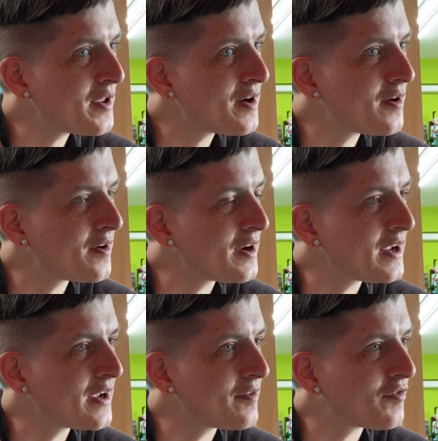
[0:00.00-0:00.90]
there,
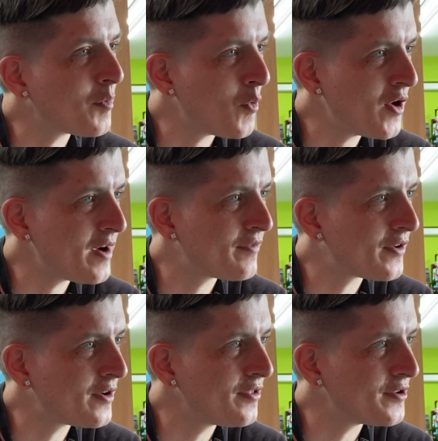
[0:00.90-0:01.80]
and from what I've
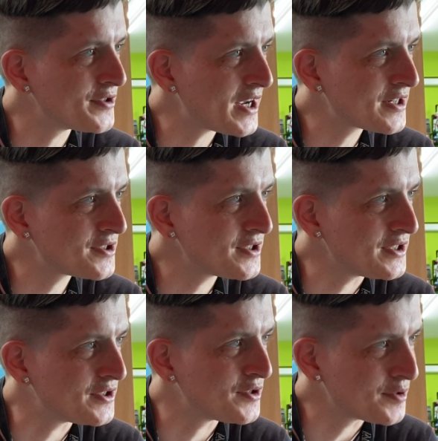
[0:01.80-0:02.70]
heard, there's
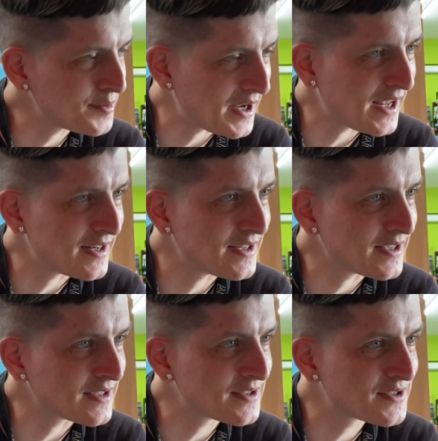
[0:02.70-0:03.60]
actually 2
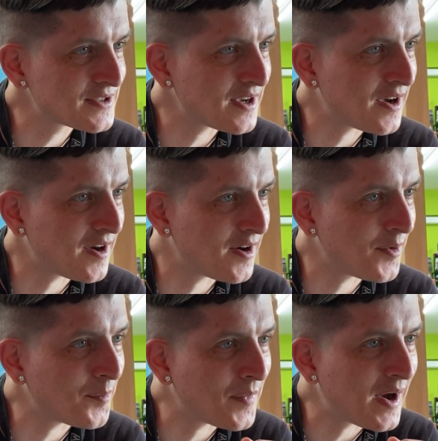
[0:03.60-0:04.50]
endings.
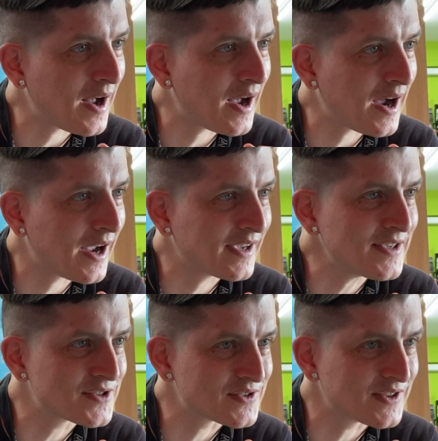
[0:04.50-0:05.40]
I
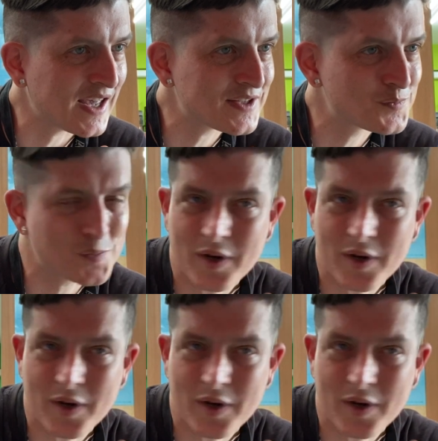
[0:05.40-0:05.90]
guess that's what